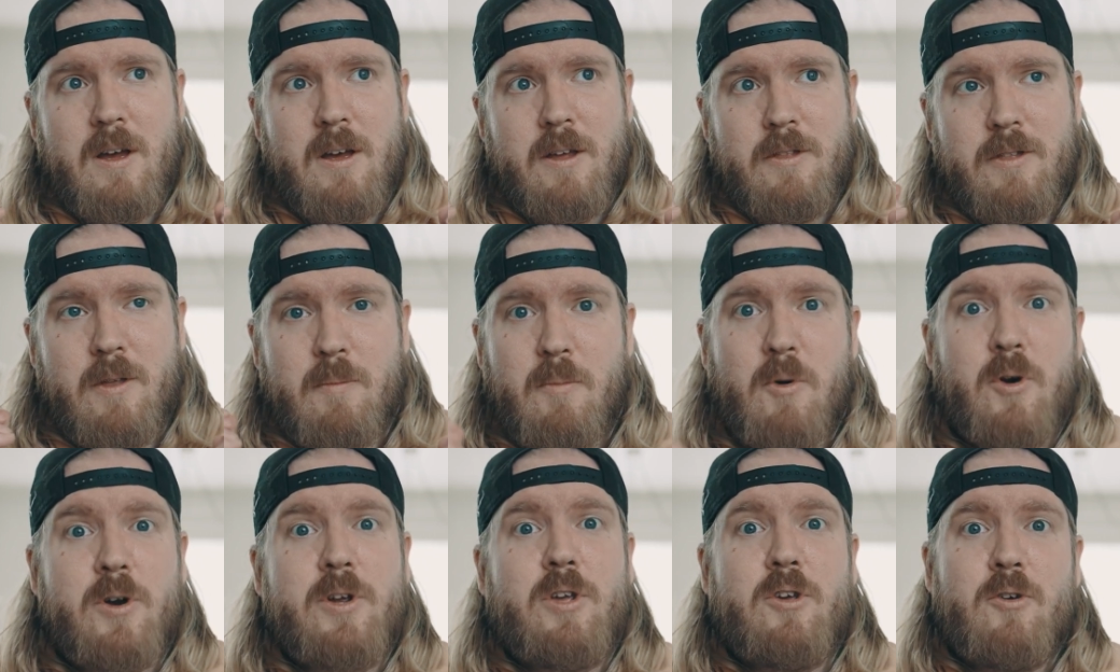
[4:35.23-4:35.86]
the
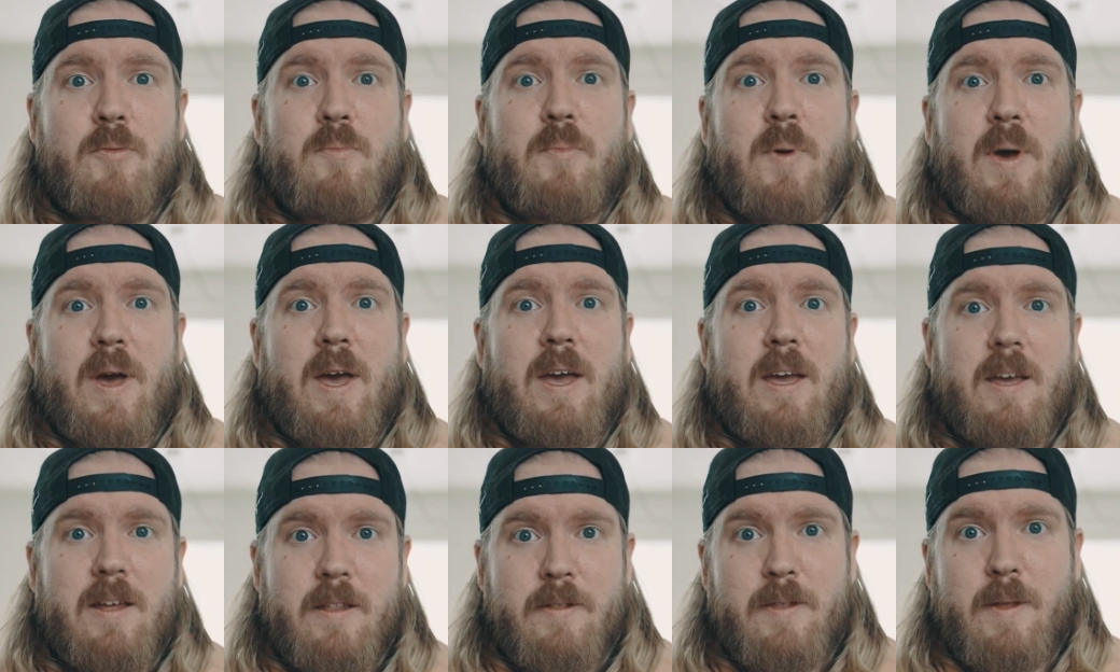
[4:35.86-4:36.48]
more you
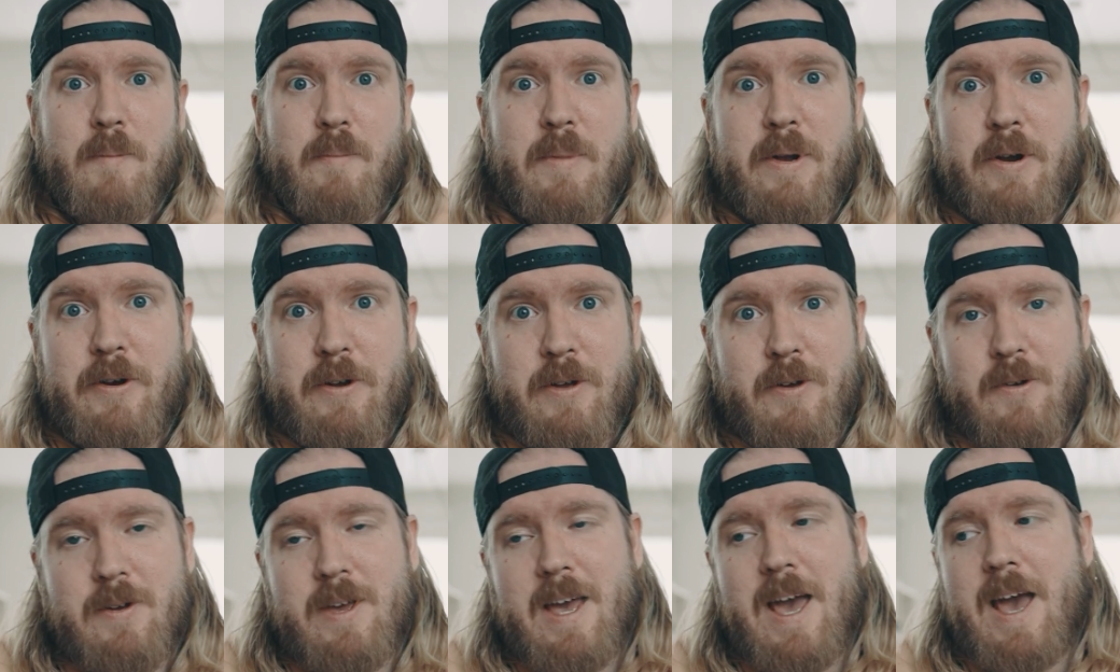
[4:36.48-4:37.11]
pay, the better
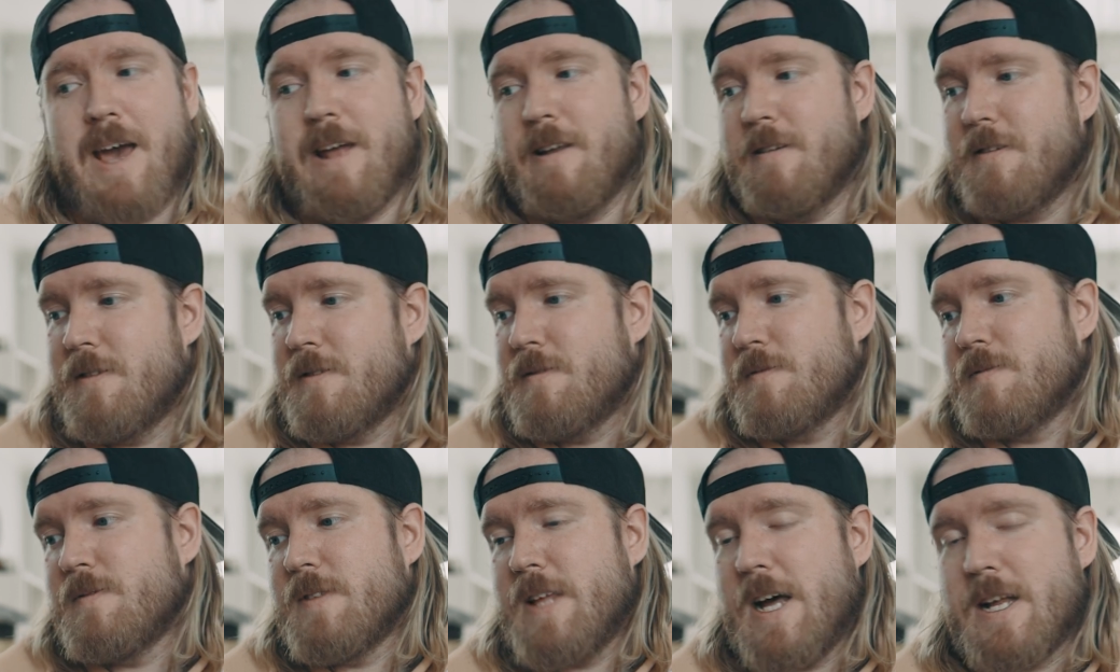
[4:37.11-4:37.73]
you get.
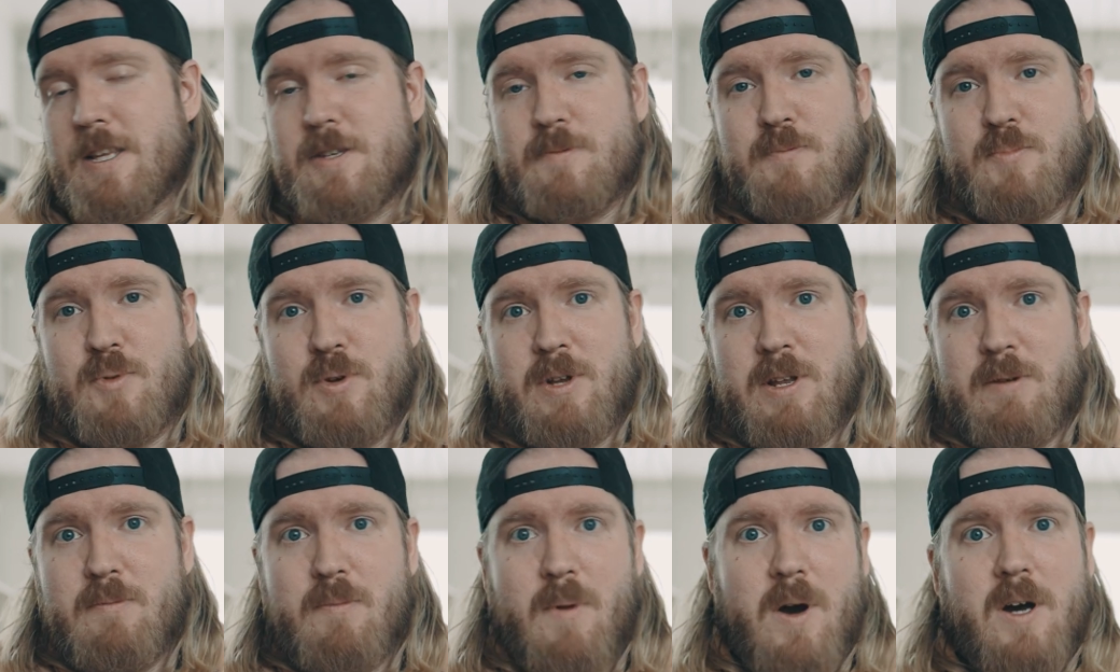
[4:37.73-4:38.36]
That's
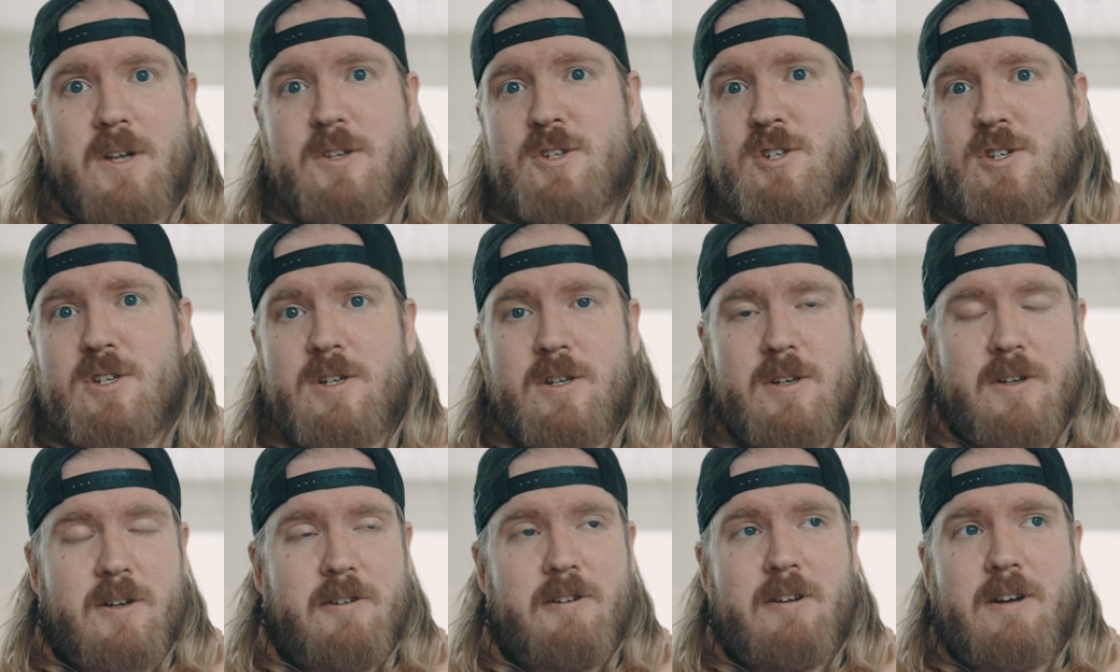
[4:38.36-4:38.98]
pretty much
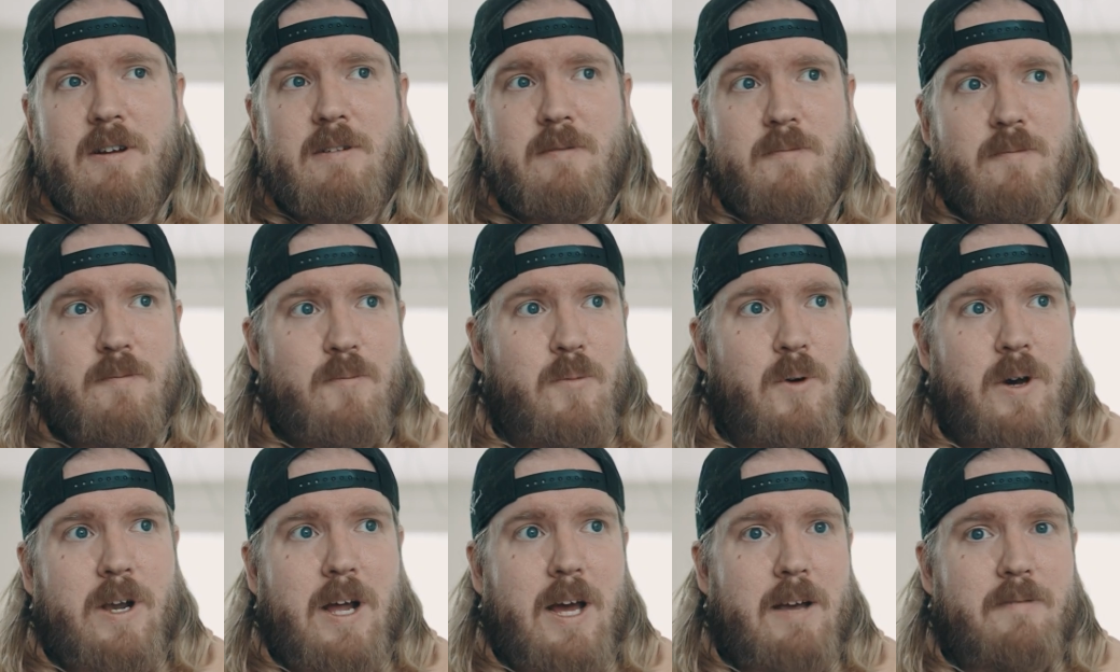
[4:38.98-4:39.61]

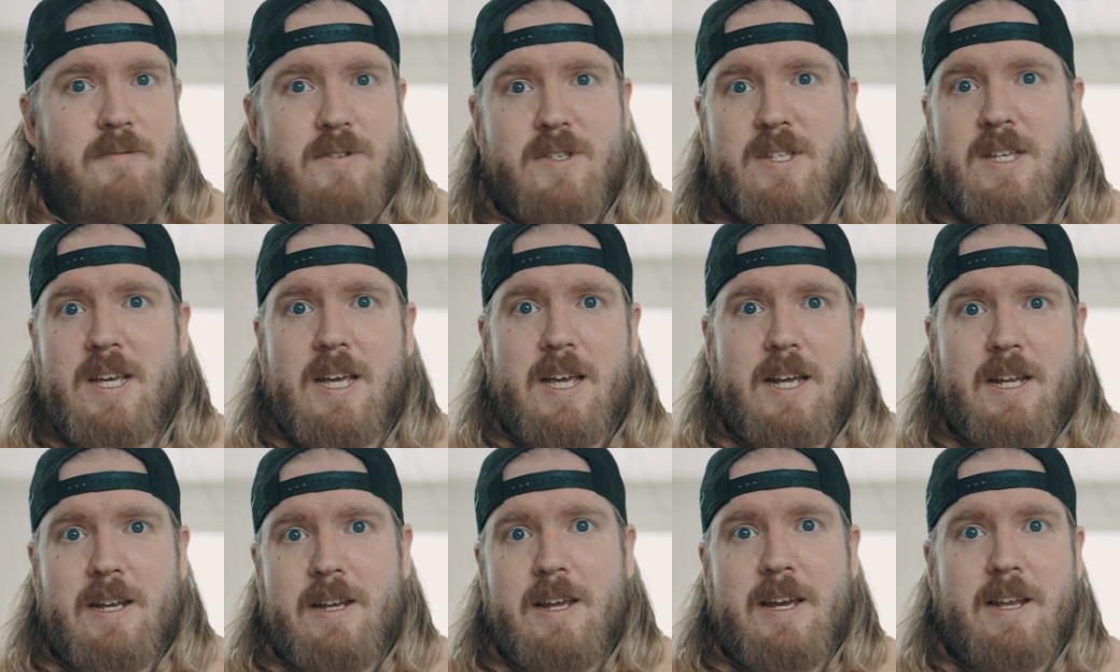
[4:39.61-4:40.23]
what I've
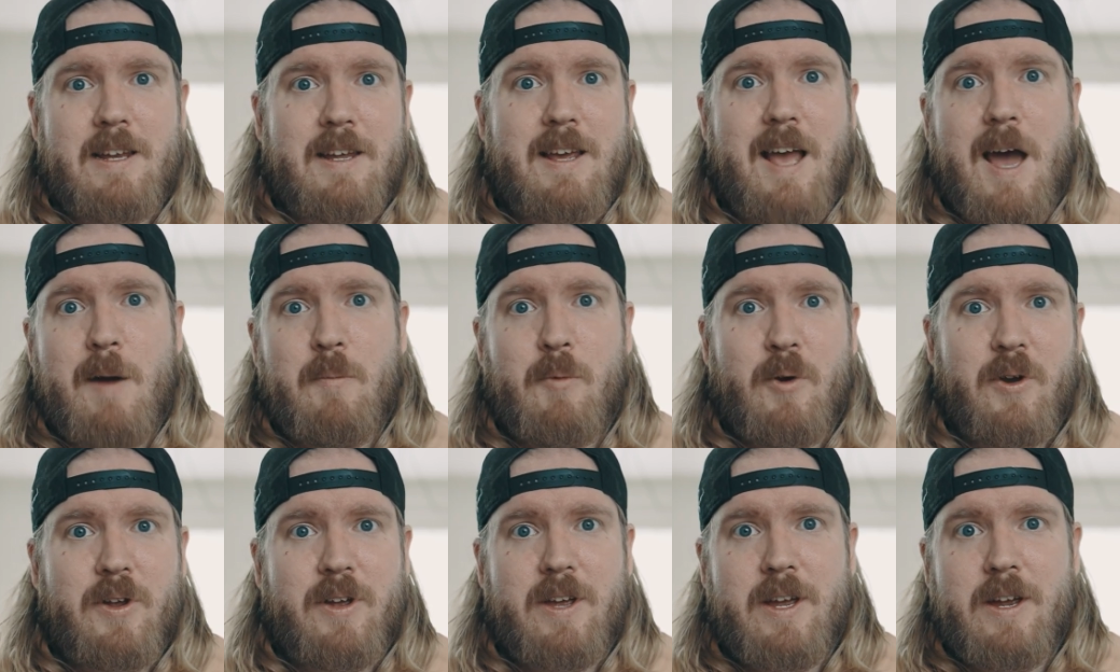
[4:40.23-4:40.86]
seen in
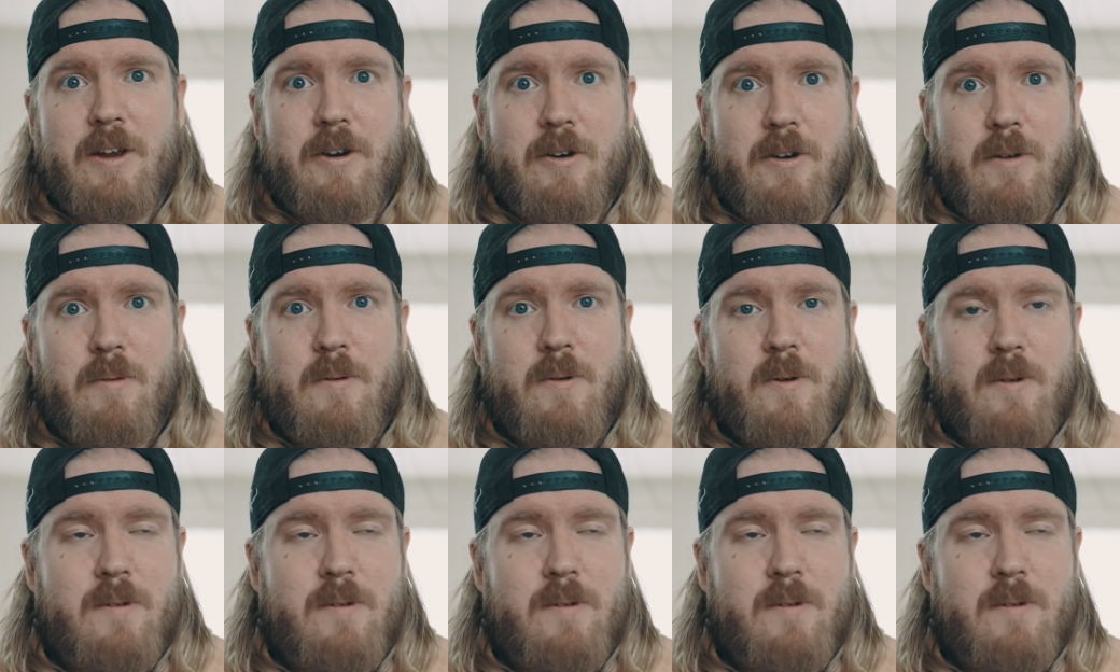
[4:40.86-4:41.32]
camera gear.